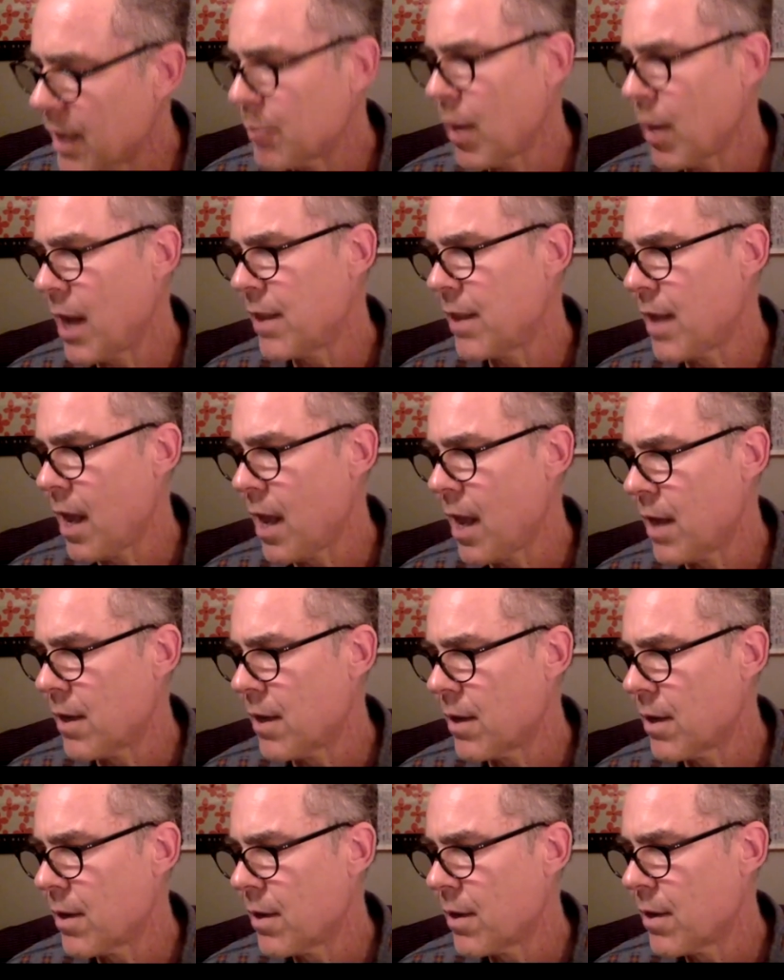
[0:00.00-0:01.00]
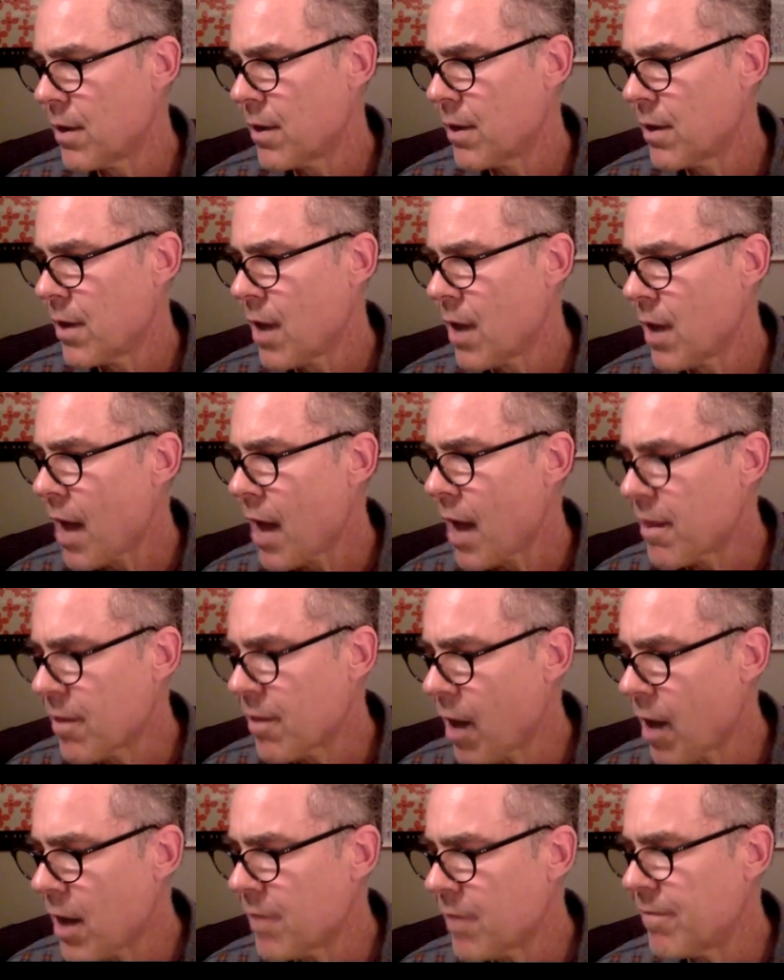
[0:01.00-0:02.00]
by then. I
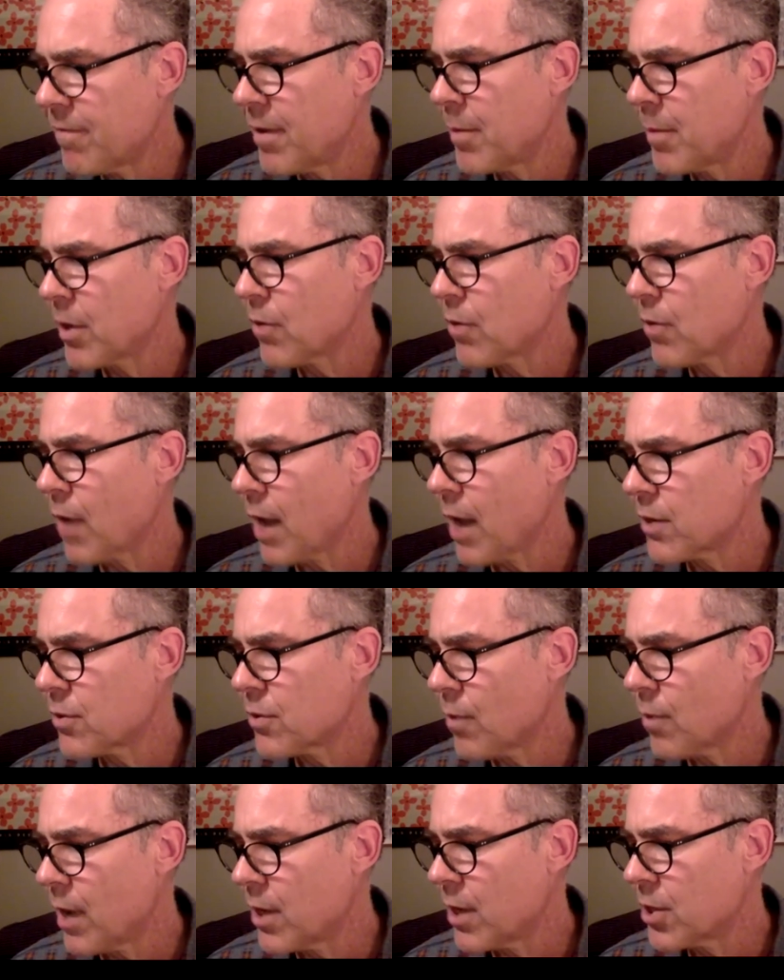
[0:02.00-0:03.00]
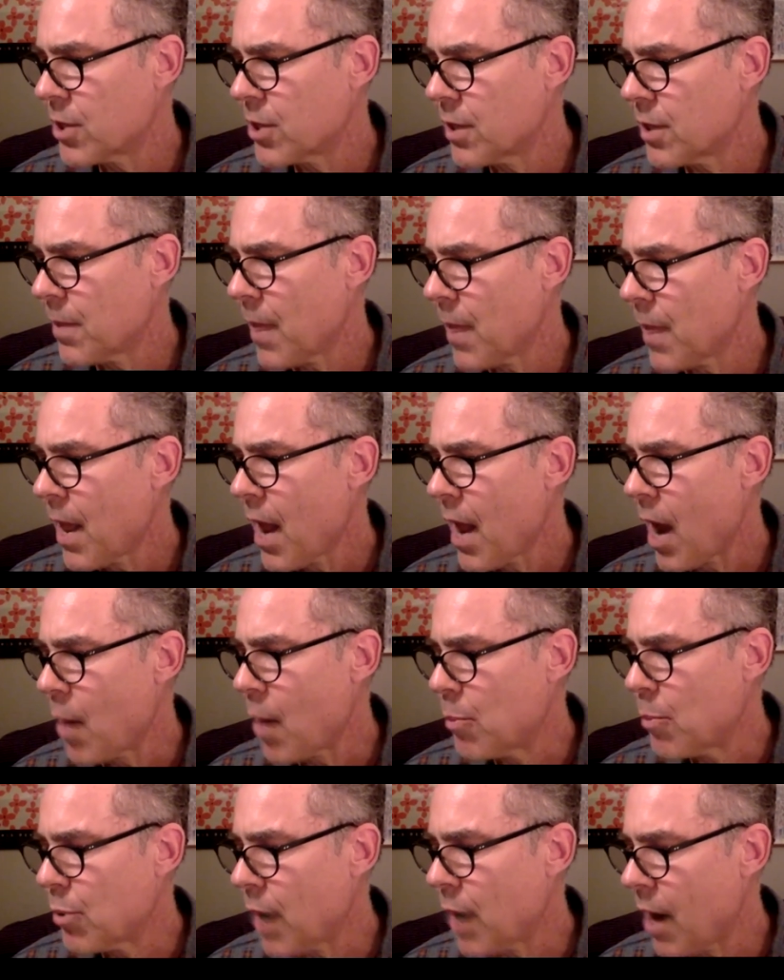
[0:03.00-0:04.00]
thought of him at graduation, how
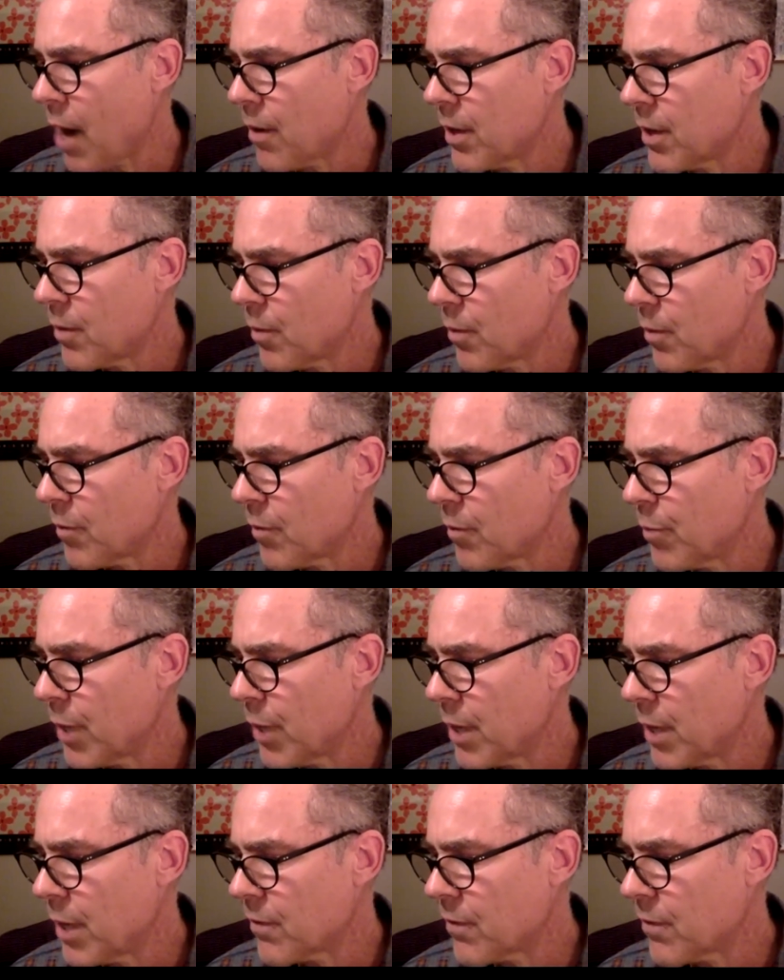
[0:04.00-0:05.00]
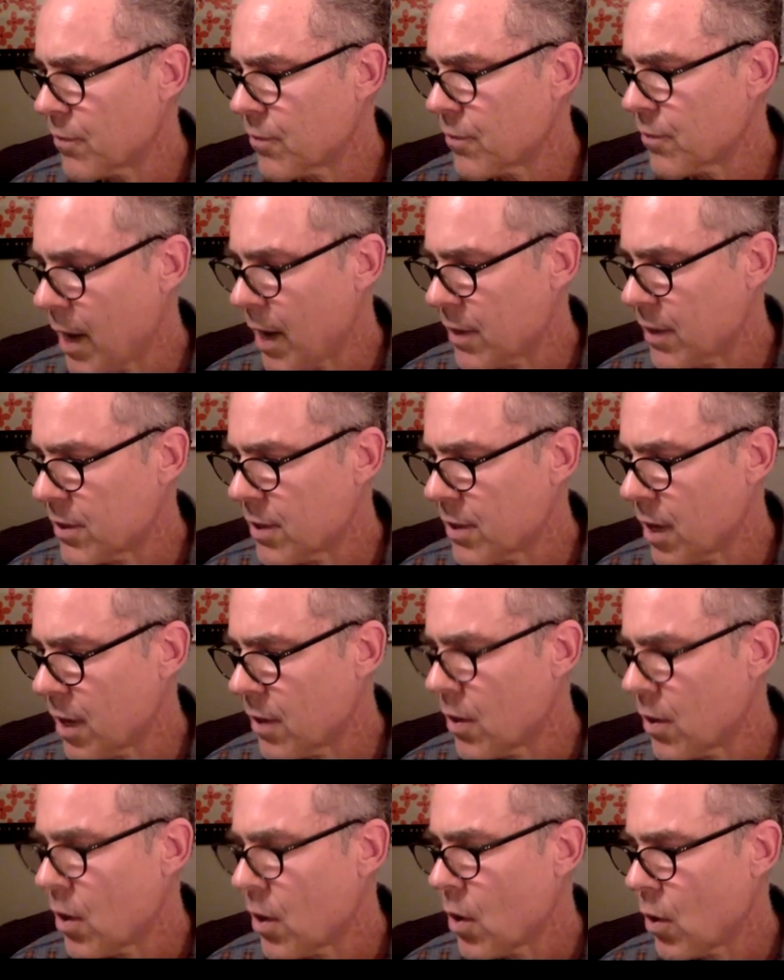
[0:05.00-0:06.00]
proud he would have been of his
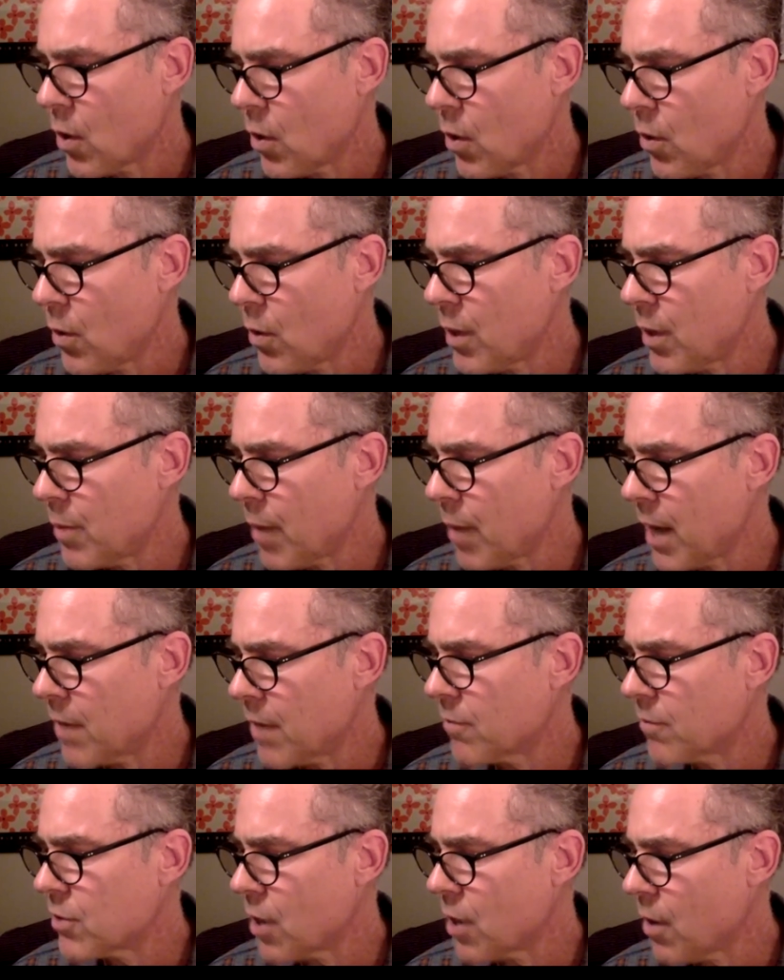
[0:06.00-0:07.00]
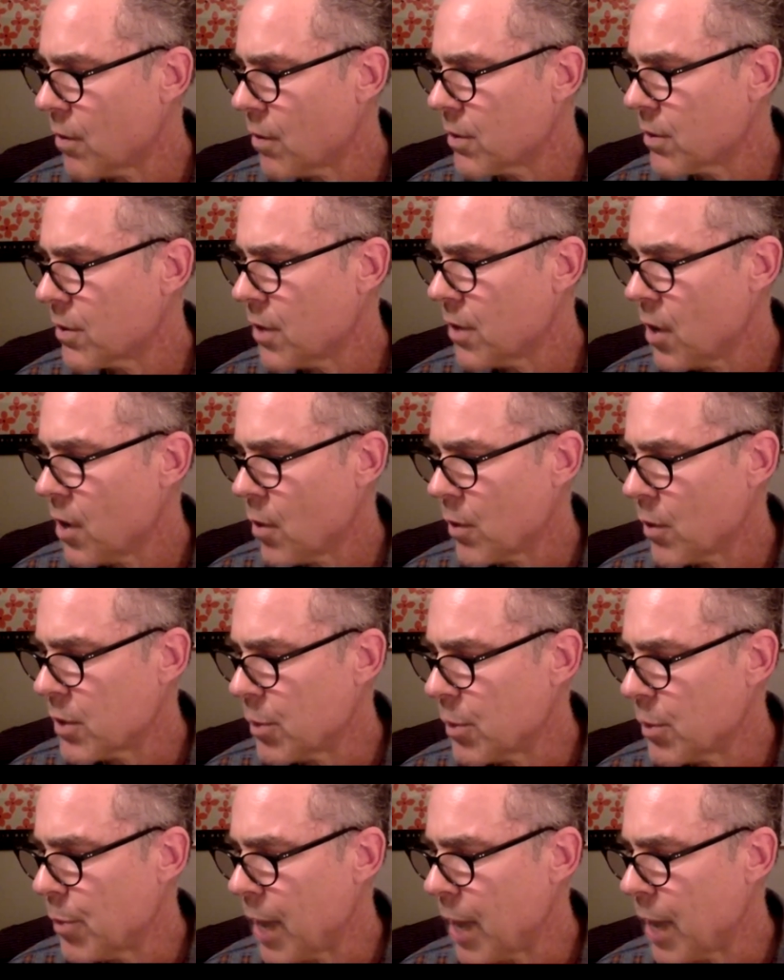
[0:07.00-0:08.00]
grandson, who, he might have joked, was
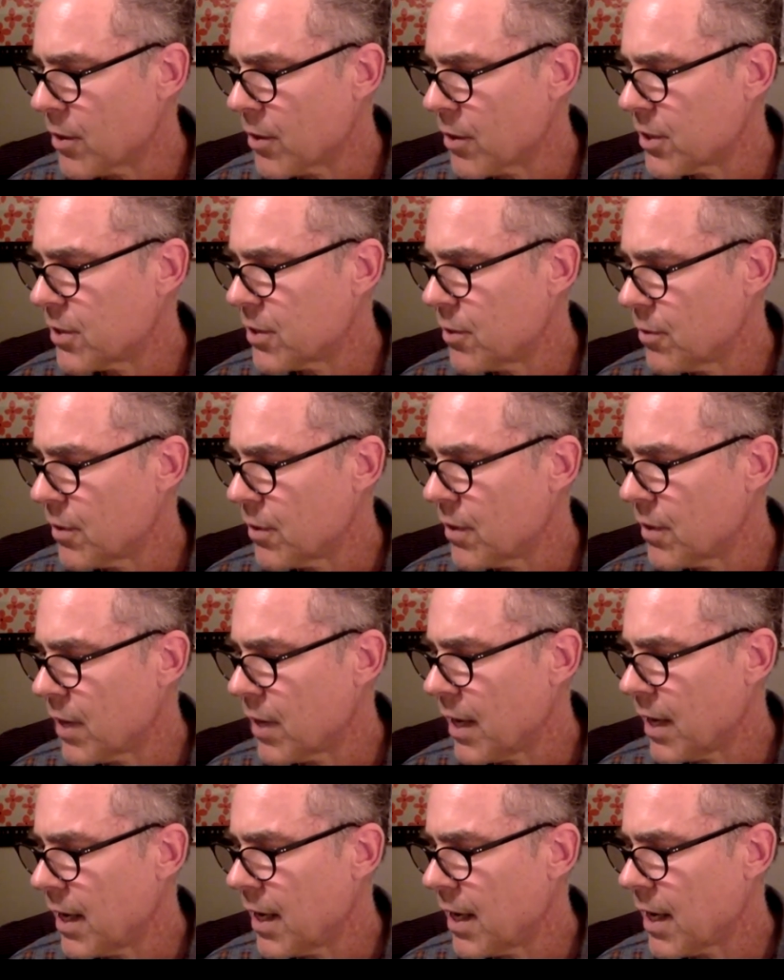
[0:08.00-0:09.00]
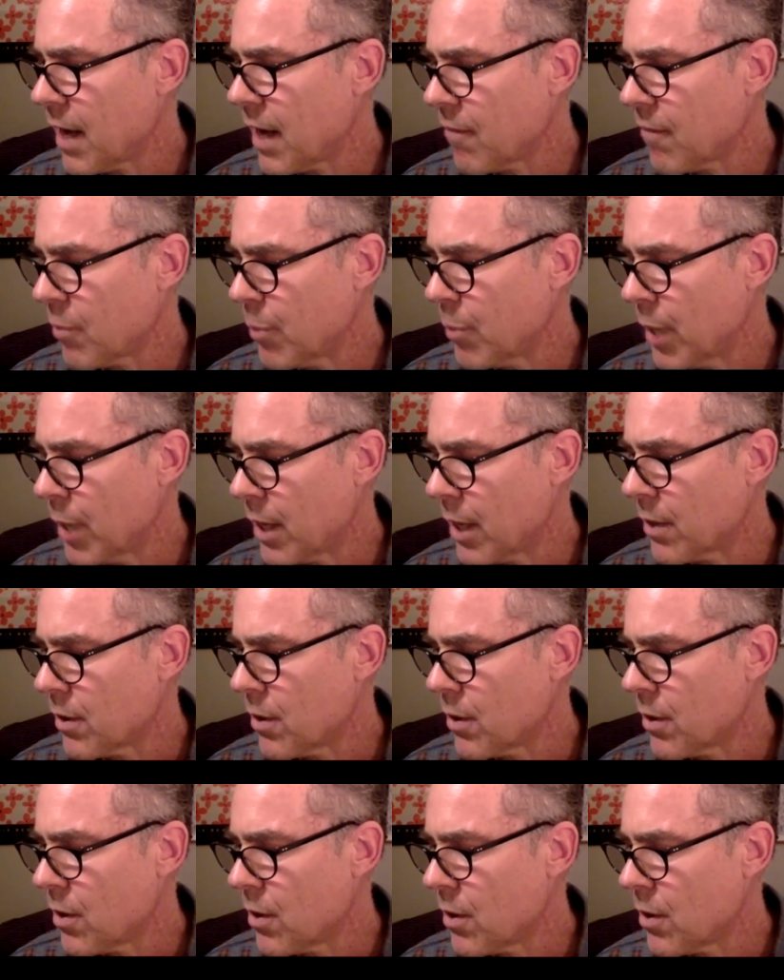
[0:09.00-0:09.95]
a better student than he had ever been.